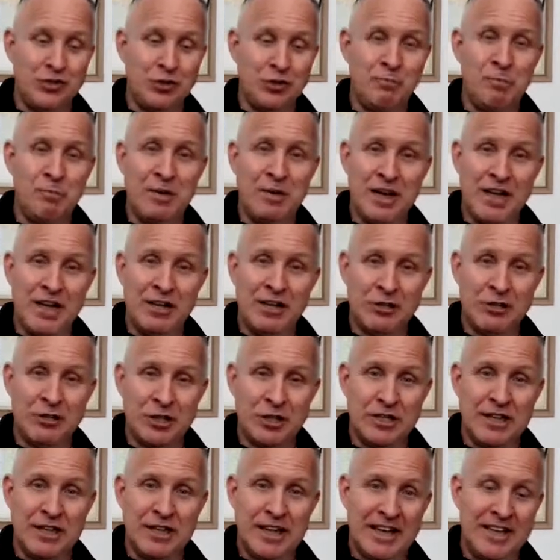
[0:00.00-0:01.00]

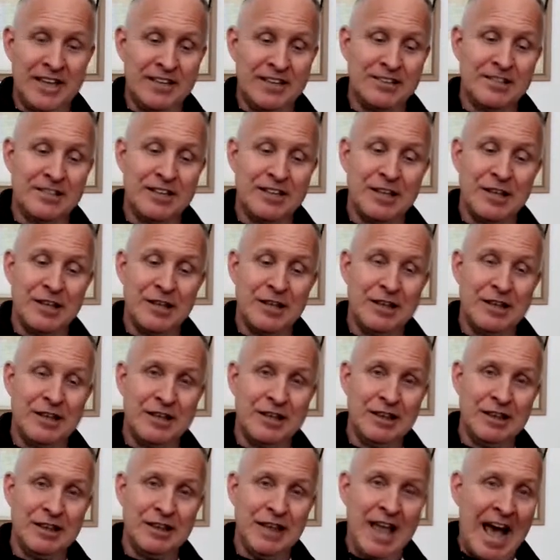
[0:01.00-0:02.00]
Supination is
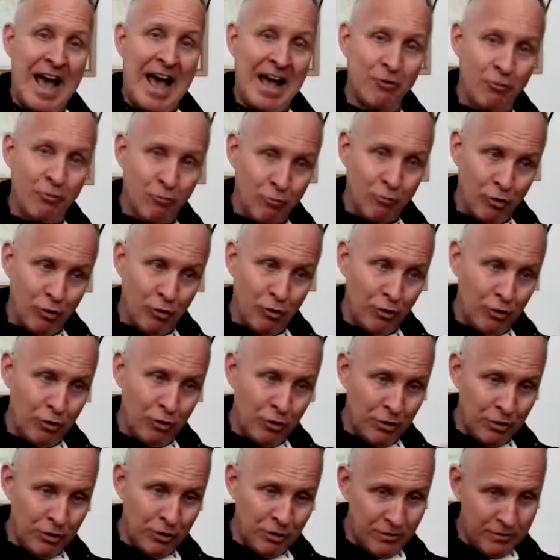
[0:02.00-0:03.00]

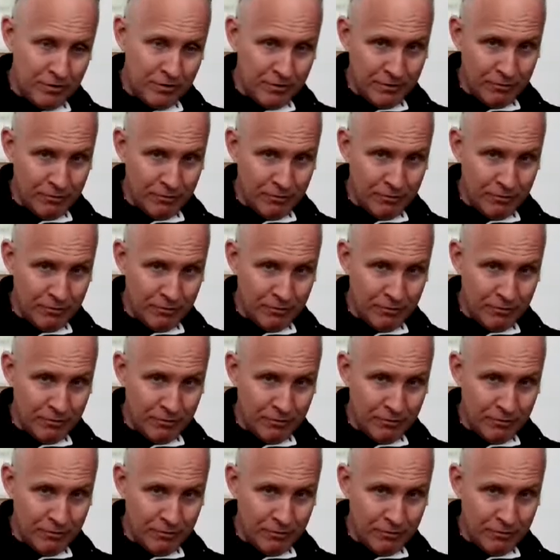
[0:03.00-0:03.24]
lateral,